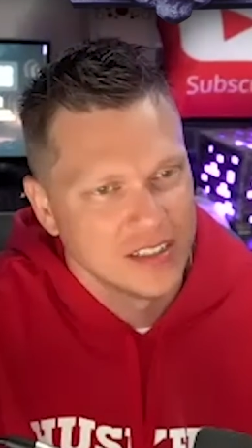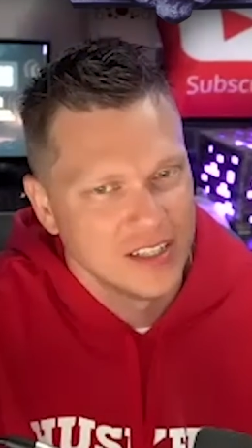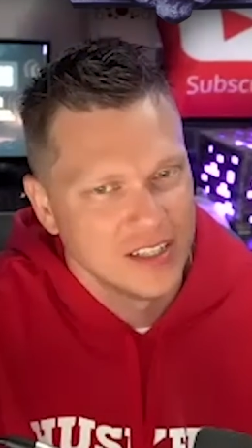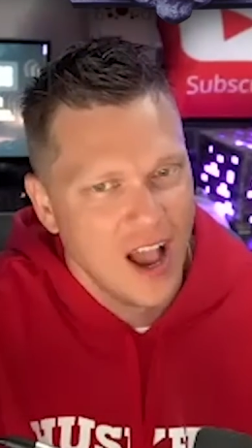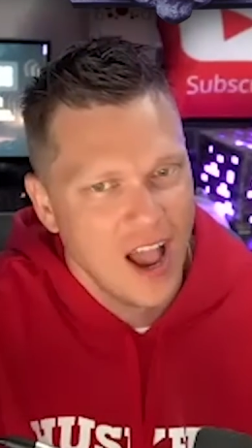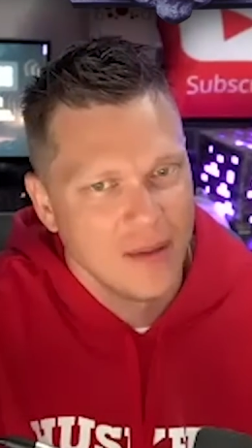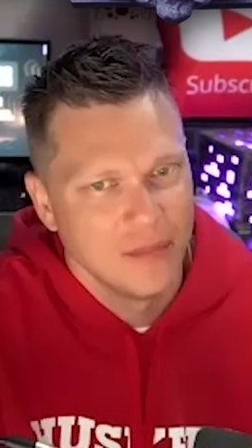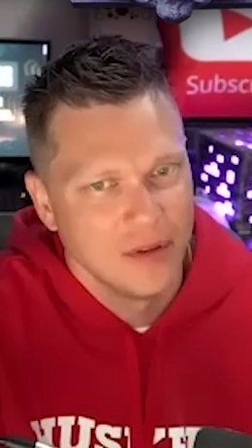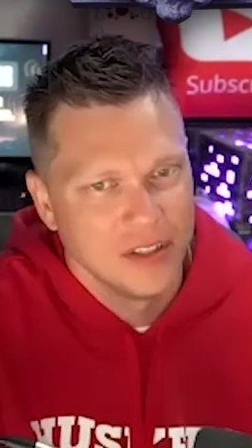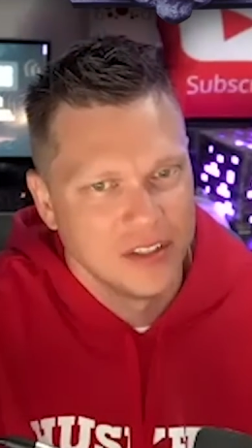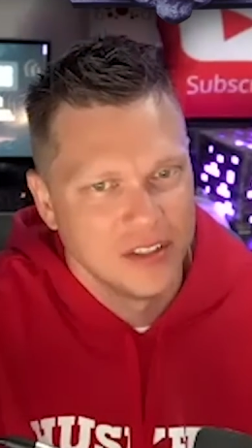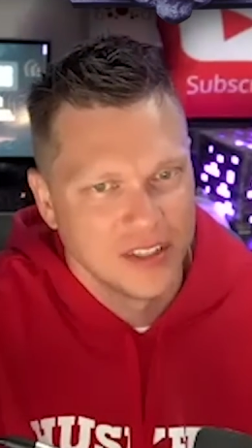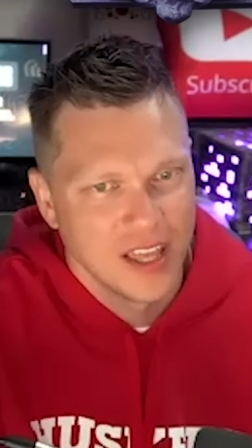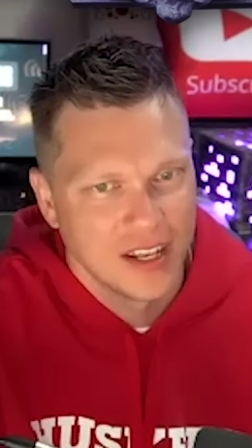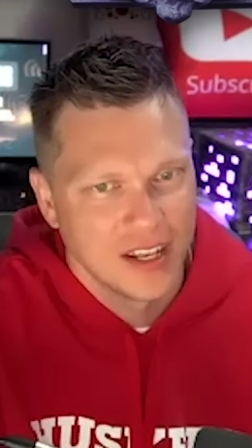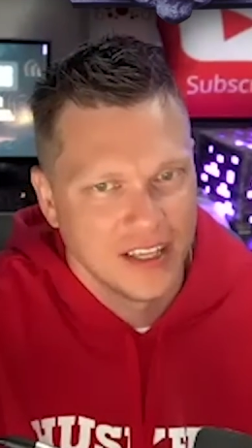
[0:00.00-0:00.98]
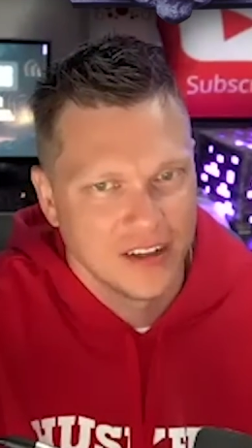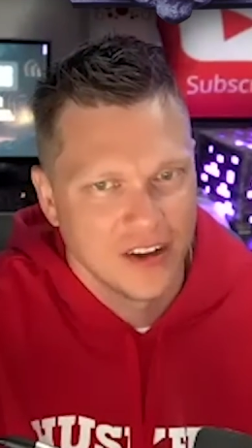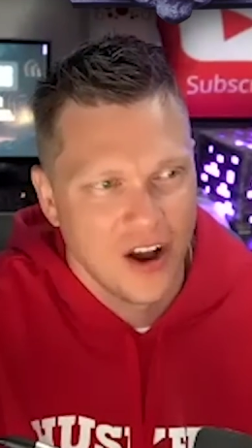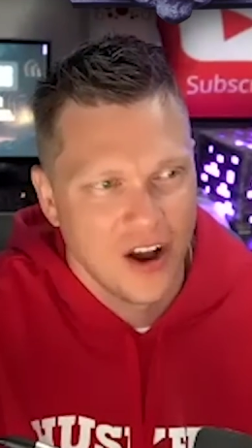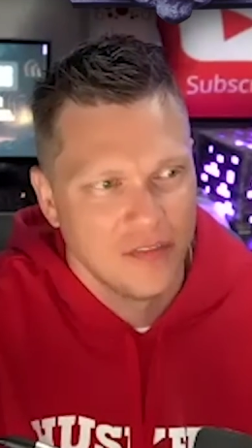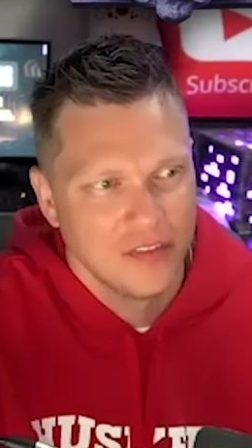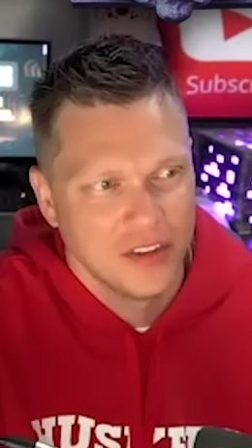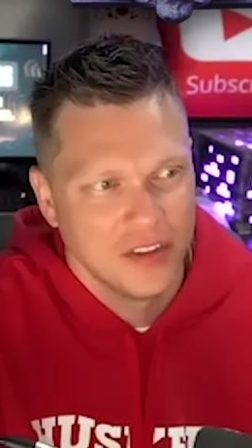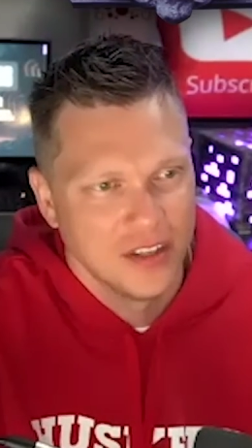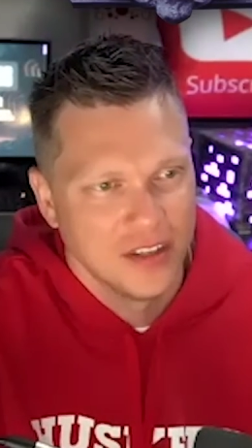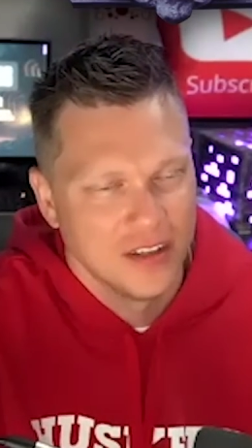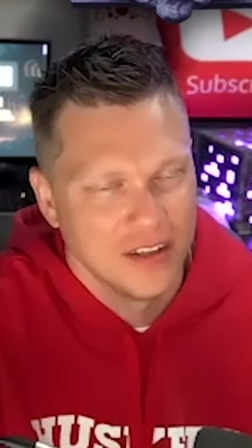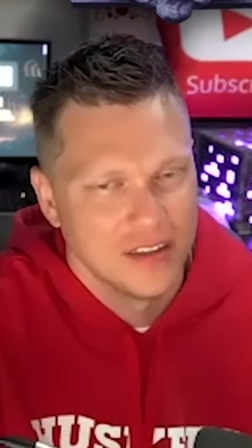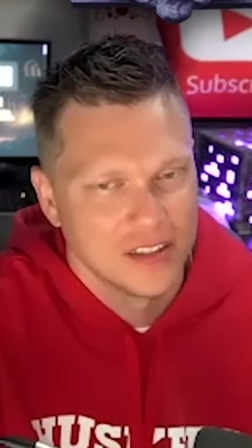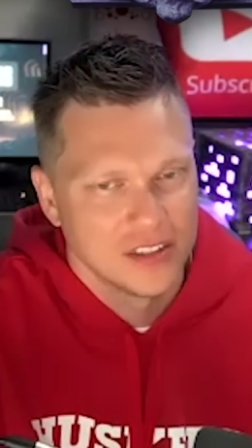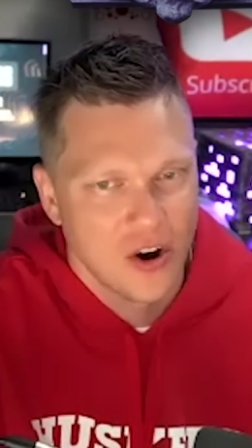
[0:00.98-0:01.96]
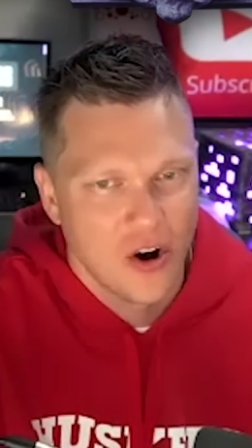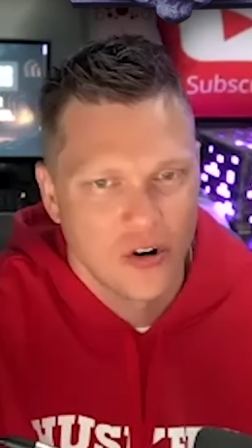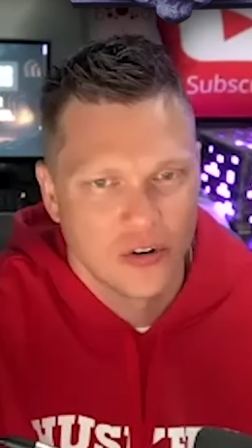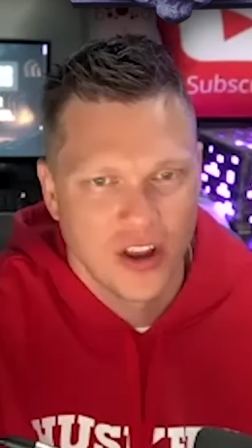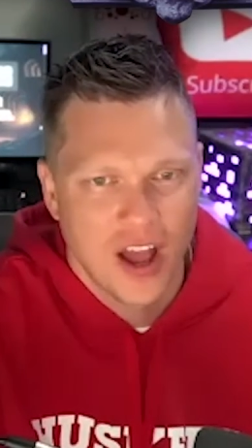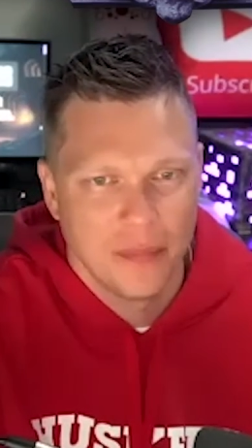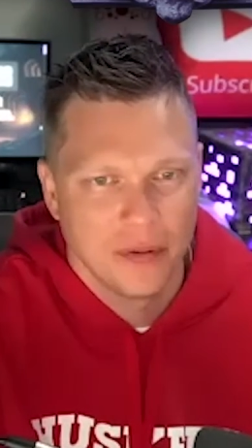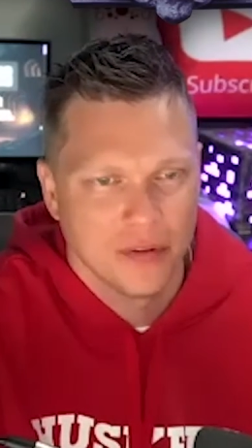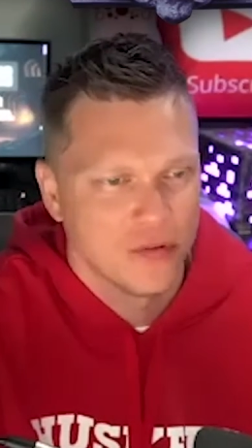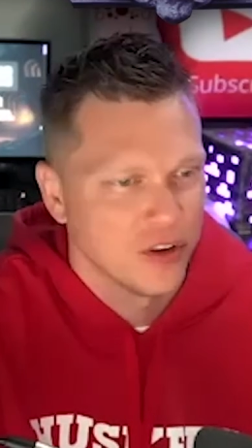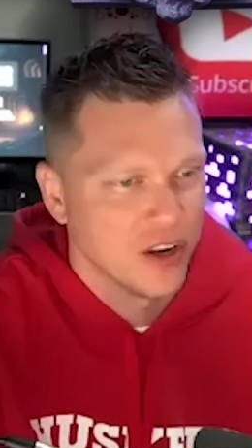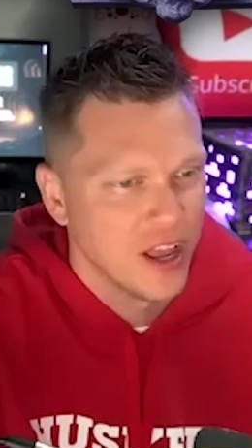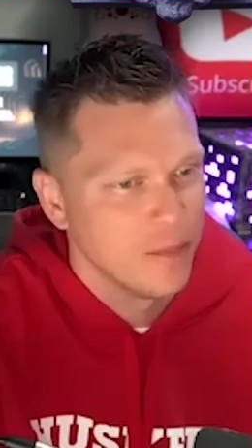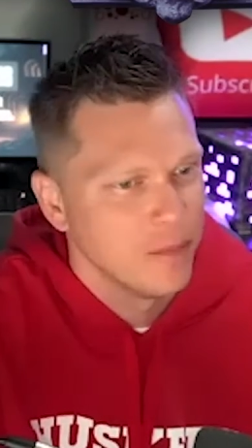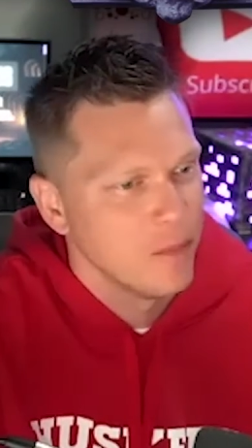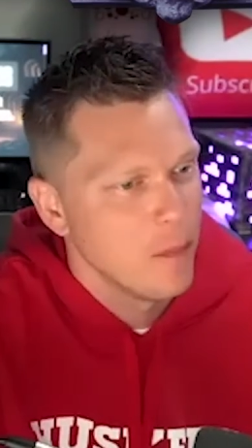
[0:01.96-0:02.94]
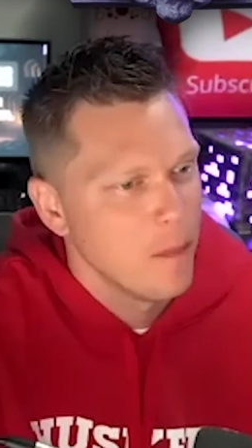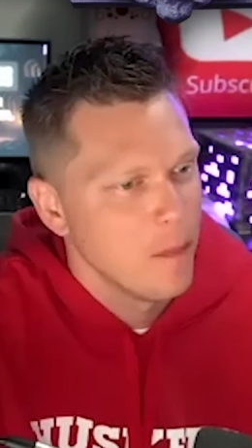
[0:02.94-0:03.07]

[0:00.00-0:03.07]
Simon to kind of kick off the starter topic for today.